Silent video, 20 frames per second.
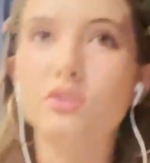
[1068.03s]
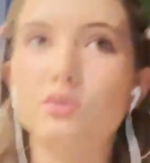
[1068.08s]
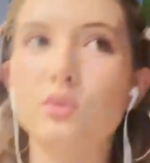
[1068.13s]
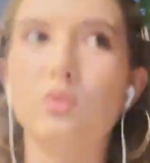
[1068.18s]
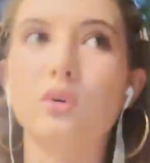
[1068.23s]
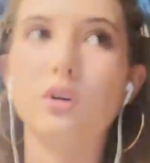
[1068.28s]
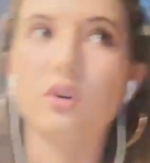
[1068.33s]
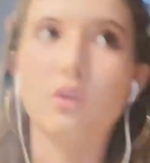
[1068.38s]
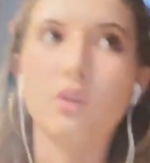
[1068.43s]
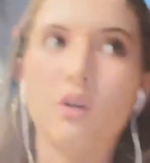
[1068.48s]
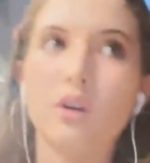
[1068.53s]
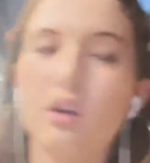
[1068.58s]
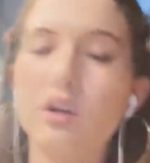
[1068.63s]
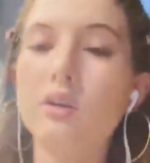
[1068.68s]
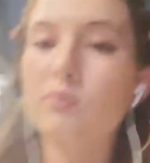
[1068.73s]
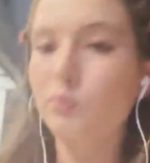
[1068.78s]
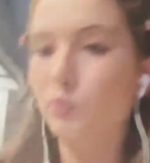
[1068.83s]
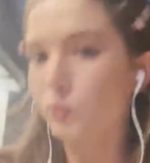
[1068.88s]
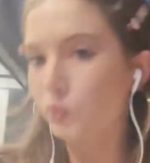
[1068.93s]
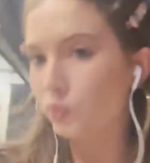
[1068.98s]
schoolgirl
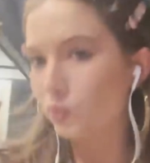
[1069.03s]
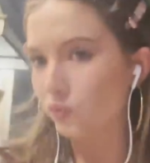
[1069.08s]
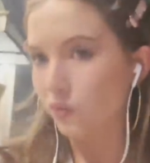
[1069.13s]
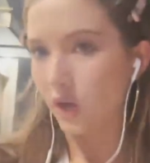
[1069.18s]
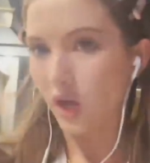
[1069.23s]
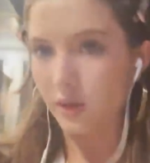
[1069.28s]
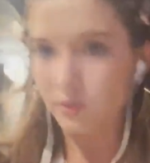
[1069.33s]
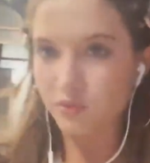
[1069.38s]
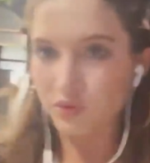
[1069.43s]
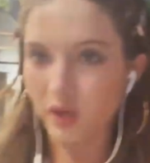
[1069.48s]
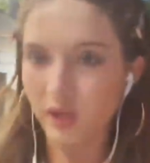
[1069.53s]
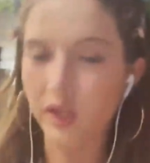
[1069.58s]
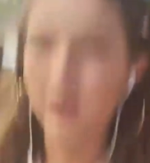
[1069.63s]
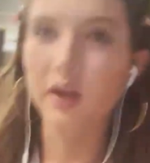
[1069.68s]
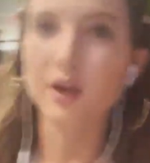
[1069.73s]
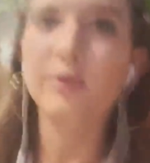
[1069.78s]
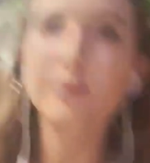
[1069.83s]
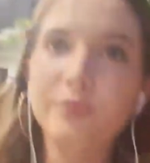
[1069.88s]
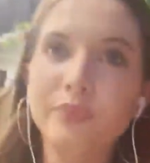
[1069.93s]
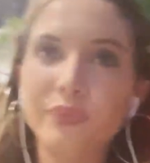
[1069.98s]
vibes right
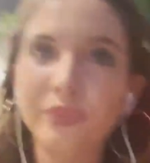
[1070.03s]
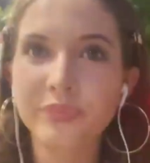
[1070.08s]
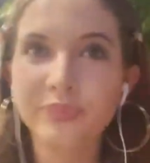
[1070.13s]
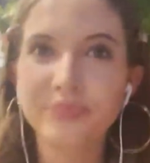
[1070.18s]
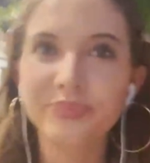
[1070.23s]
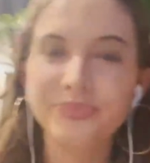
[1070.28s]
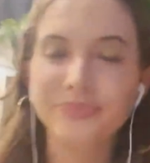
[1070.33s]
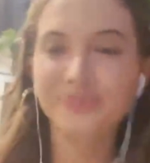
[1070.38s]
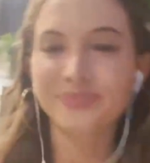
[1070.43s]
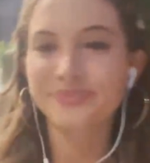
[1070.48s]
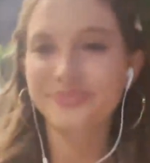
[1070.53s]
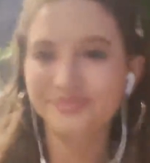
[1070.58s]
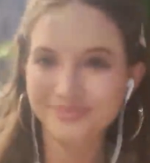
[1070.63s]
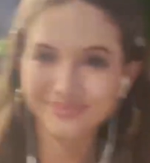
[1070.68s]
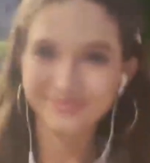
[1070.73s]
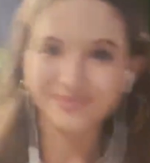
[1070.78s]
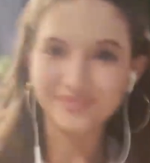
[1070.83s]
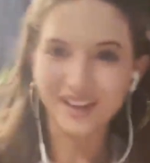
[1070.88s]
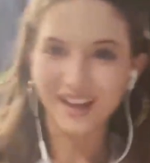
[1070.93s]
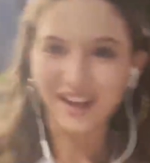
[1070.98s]
now.
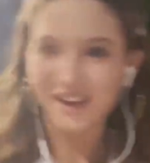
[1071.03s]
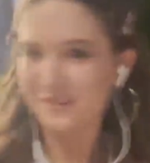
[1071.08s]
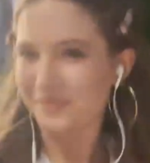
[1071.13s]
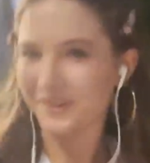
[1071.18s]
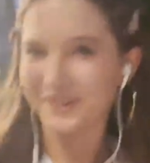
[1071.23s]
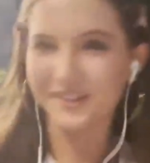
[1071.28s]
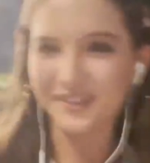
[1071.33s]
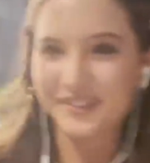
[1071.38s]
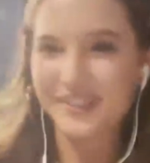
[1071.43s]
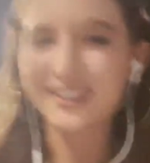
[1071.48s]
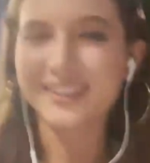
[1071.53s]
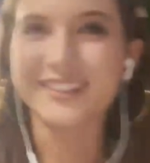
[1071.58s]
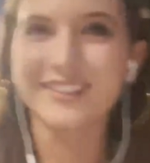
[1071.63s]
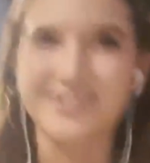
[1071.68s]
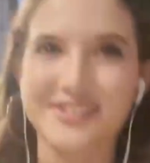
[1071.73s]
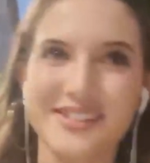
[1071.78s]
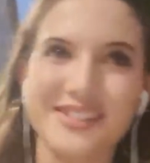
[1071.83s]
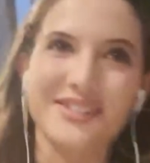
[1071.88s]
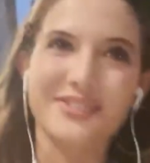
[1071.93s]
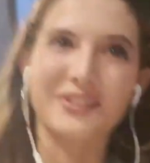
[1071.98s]
I wonder what
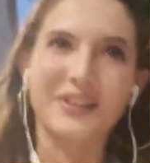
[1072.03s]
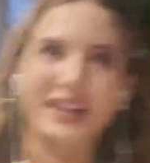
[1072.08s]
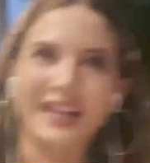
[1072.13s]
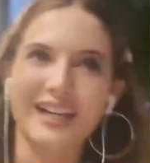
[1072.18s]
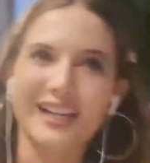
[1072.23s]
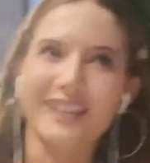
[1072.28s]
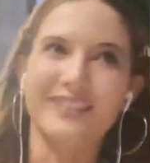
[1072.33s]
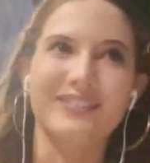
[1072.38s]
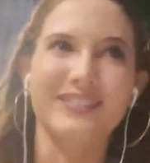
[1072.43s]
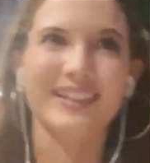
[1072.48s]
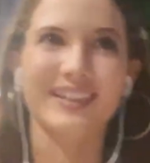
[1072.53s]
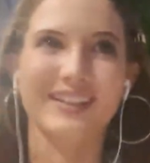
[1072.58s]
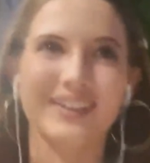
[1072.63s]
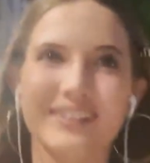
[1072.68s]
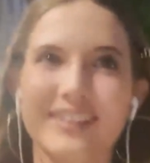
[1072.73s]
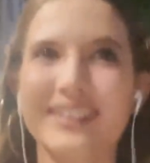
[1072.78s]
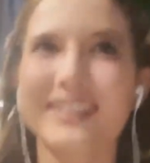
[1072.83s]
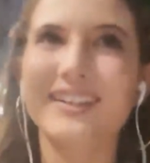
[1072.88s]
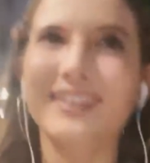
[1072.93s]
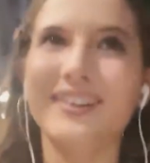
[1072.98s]
Lucy's wearing. I have
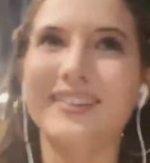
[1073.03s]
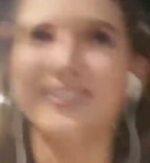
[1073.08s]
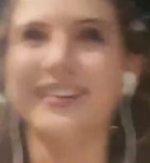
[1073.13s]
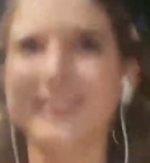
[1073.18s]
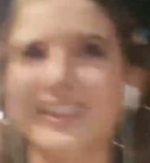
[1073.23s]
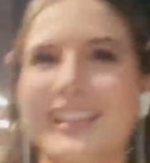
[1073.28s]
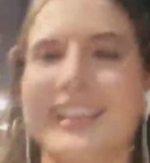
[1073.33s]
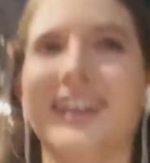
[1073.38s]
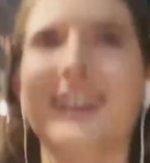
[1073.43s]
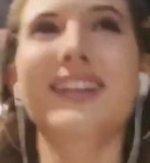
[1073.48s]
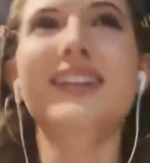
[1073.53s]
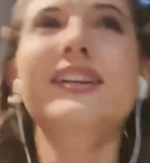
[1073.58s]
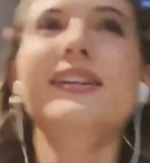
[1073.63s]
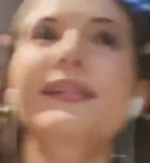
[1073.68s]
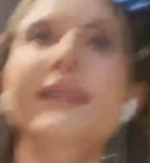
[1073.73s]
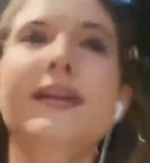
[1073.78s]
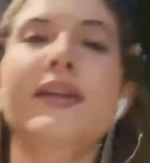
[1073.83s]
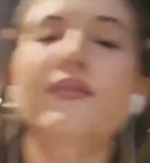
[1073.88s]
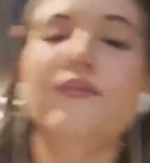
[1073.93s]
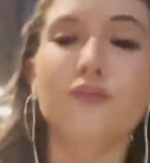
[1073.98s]
literally no idea.
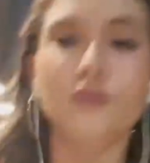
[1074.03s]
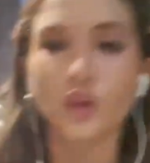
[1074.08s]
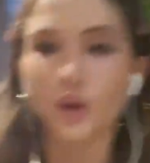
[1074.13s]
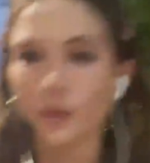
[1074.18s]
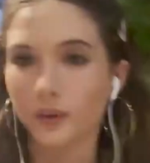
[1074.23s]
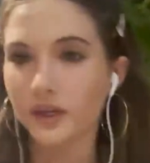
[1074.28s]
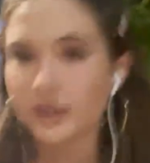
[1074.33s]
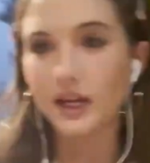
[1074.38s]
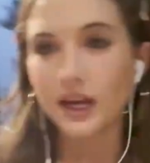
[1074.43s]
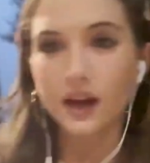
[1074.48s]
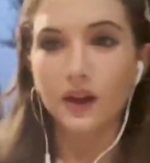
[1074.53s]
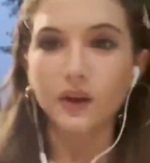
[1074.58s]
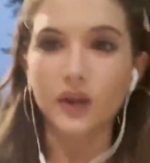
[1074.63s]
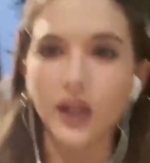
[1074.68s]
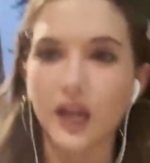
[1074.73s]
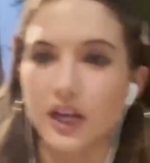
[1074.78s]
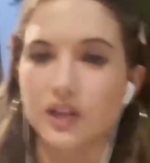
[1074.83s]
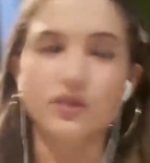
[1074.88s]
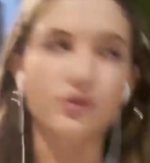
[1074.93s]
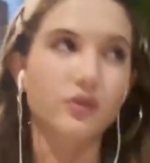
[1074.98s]
No idea how
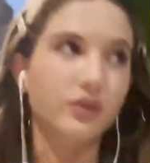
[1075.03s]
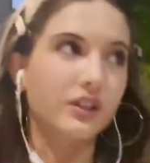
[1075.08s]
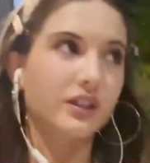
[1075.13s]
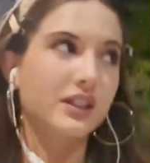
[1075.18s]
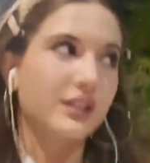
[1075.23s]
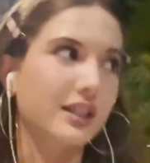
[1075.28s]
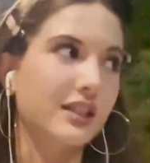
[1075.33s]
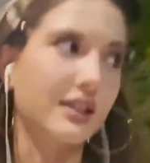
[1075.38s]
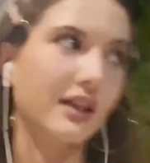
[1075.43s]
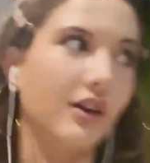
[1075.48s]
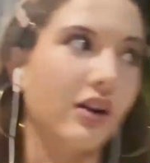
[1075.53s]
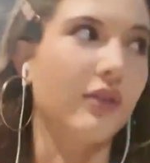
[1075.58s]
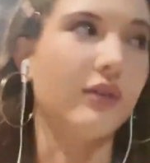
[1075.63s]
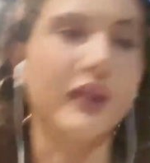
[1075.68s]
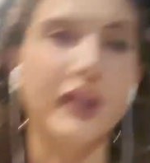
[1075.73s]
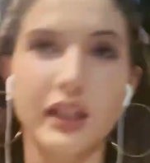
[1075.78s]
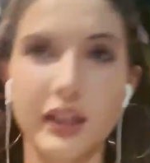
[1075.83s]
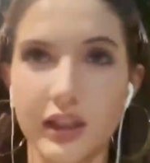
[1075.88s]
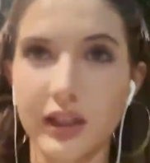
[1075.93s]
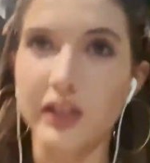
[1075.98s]
casual this is. I got
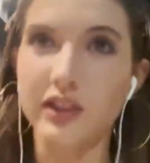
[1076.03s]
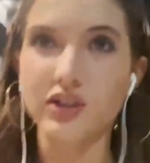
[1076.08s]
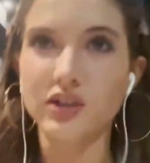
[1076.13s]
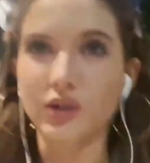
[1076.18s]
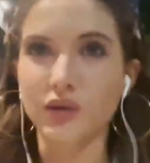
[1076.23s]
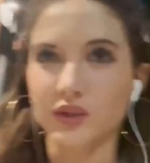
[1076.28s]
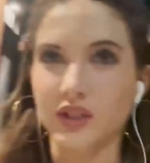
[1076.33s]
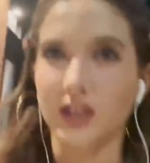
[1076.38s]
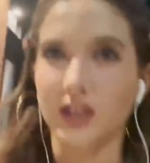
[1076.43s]
ready in like 2